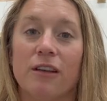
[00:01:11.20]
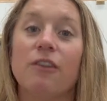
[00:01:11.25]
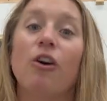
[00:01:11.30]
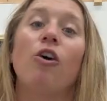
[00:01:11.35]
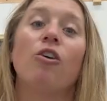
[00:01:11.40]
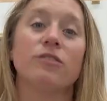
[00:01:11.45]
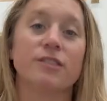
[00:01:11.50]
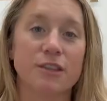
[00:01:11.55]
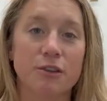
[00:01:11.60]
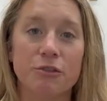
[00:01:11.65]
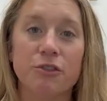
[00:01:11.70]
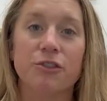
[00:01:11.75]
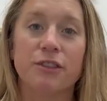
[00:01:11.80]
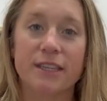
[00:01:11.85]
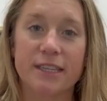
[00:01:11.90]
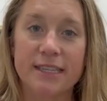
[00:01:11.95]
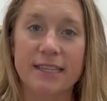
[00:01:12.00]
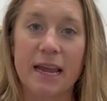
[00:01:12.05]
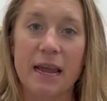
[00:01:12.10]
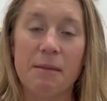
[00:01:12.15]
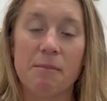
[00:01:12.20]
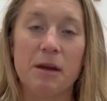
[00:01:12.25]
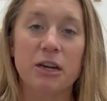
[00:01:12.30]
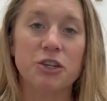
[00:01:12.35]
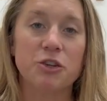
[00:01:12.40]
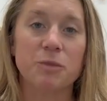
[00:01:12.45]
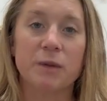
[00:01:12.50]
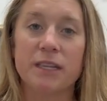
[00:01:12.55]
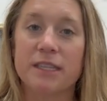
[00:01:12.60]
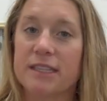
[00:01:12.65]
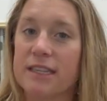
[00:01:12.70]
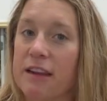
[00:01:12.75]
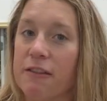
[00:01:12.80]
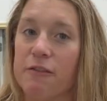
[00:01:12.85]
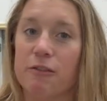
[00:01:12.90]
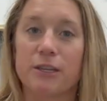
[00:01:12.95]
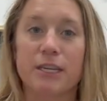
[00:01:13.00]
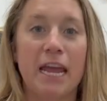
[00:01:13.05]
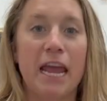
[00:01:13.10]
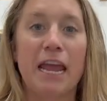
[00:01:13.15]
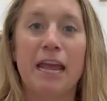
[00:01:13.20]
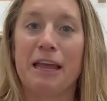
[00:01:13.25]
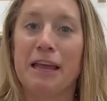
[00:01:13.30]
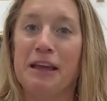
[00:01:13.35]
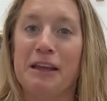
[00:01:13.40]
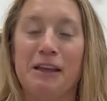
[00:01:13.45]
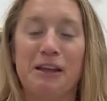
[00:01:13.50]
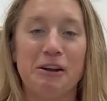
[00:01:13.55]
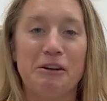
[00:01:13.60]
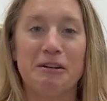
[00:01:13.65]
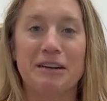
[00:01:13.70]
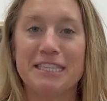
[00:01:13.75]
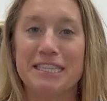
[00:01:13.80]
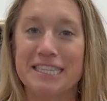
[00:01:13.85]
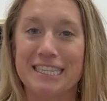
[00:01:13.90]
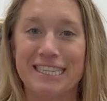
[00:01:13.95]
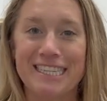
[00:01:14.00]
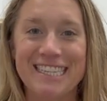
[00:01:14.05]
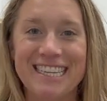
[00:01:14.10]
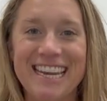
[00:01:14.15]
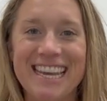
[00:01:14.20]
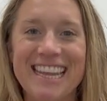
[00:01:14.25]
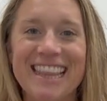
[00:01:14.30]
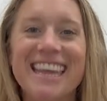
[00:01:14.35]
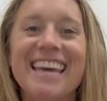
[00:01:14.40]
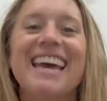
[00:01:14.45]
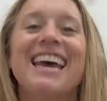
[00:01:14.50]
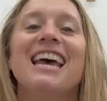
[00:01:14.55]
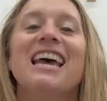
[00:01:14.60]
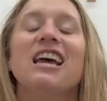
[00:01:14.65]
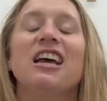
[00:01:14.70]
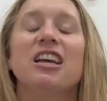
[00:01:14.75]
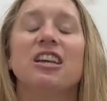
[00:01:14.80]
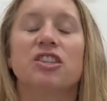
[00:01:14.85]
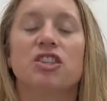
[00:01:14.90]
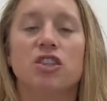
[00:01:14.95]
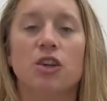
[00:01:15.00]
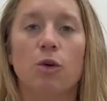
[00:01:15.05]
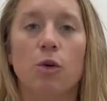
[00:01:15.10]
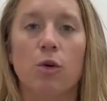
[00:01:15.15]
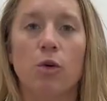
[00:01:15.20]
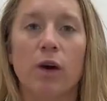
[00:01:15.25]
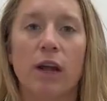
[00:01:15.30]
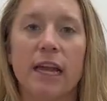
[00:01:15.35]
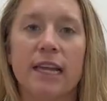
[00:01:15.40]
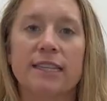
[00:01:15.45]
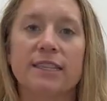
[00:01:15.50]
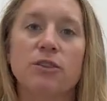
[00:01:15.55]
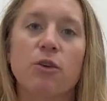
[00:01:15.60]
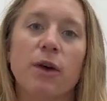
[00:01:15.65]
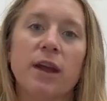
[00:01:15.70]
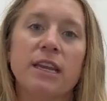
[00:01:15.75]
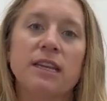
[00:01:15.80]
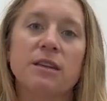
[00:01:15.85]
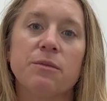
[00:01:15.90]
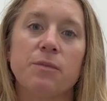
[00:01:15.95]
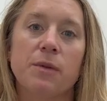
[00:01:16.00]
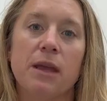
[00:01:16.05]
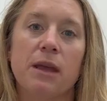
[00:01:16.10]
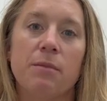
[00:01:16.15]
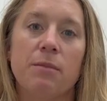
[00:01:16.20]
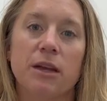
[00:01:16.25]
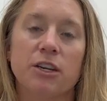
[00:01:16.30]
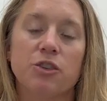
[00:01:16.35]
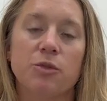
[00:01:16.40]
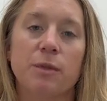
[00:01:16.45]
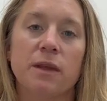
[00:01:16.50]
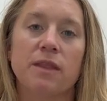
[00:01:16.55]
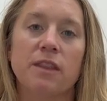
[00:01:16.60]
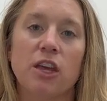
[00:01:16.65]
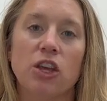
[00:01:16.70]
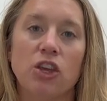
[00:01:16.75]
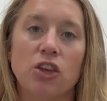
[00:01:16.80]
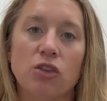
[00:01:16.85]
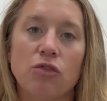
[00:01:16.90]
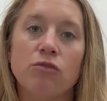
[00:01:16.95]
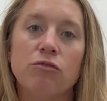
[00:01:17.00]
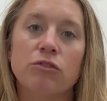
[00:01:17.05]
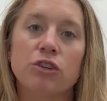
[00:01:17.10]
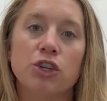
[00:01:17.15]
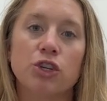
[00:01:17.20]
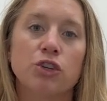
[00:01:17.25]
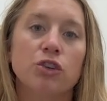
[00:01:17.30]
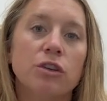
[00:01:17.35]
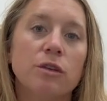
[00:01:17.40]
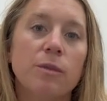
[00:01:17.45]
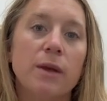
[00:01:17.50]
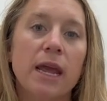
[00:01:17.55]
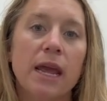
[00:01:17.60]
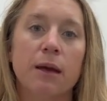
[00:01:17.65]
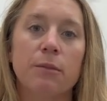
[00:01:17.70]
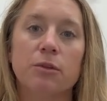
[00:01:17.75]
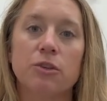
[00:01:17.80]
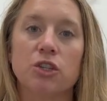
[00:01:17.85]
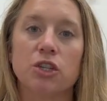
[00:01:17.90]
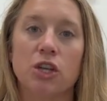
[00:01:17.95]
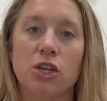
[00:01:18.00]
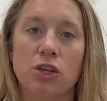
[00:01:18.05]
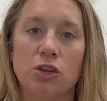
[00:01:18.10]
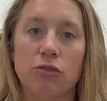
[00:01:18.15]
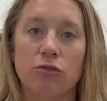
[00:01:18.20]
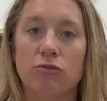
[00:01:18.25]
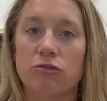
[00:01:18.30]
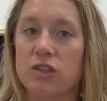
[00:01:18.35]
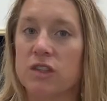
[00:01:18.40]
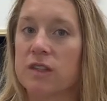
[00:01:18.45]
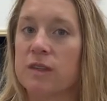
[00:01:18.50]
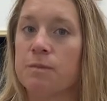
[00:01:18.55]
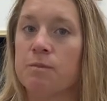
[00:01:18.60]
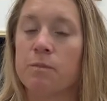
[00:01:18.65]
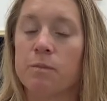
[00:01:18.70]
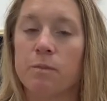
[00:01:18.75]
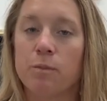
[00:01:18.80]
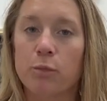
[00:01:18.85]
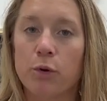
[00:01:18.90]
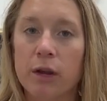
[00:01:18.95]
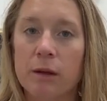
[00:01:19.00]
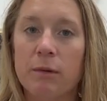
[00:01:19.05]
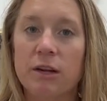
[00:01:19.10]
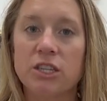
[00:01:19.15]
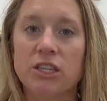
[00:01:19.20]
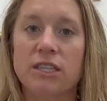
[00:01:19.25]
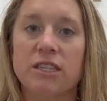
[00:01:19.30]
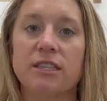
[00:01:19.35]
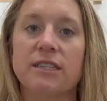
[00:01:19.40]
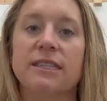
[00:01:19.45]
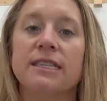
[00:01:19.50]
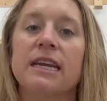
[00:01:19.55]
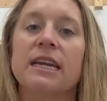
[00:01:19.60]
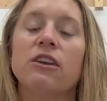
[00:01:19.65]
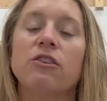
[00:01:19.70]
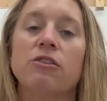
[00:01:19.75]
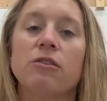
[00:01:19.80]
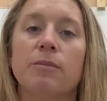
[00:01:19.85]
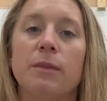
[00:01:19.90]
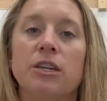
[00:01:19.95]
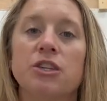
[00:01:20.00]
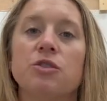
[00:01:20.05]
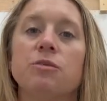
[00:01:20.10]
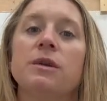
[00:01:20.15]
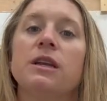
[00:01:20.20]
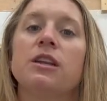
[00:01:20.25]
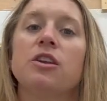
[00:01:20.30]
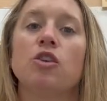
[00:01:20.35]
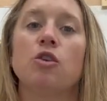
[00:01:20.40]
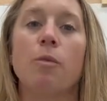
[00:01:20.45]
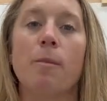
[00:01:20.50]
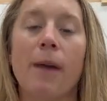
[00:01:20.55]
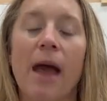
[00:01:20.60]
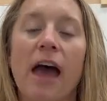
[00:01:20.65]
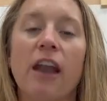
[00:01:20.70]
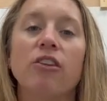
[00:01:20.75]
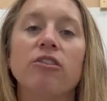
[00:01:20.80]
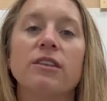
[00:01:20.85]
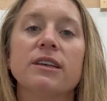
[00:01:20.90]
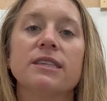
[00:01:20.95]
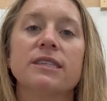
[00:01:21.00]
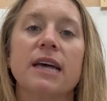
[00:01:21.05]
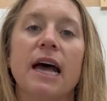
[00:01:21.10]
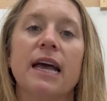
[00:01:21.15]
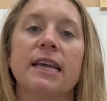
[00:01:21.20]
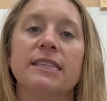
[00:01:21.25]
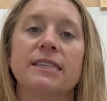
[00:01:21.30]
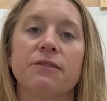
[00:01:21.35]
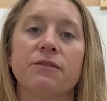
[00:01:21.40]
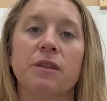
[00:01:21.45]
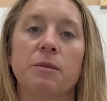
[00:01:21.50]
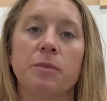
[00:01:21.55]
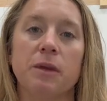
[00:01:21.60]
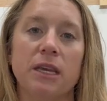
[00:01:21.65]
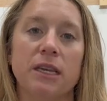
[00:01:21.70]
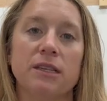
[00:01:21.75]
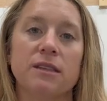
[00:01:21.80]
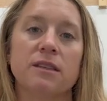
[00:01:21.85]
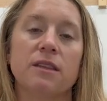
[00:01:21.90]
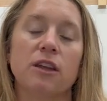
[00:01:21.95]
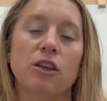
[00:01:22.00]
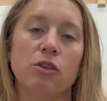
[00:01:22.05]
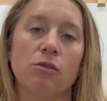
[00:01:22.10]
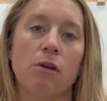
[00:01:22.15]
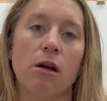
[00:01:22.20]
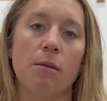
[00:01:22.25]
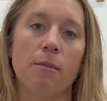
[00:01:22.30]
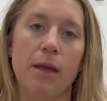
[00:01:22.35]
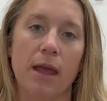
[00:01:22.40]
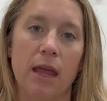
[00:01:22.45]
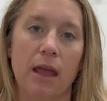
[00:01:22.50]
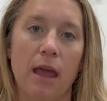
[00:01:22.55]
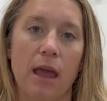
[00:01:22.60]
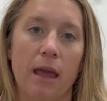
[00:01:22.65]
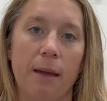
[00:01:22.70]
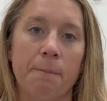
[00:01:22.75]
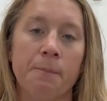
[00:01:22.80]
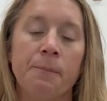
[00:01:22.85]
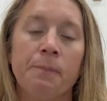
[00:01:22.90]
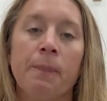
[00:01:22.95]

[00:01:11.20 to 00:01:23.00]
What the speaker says: also do the same measurements, give or take, you know, a 16th. So it's going to be a measurement that you should be able to use pretty much as a standard measurement, no matter the size of the piece that you are making.